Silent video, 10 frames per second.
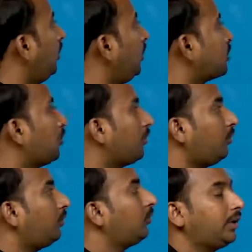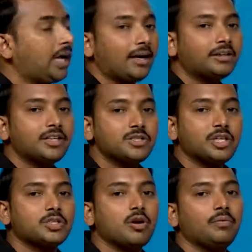So
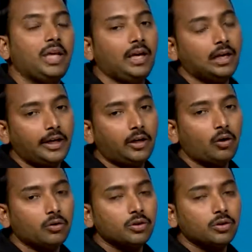characteristics of the electron.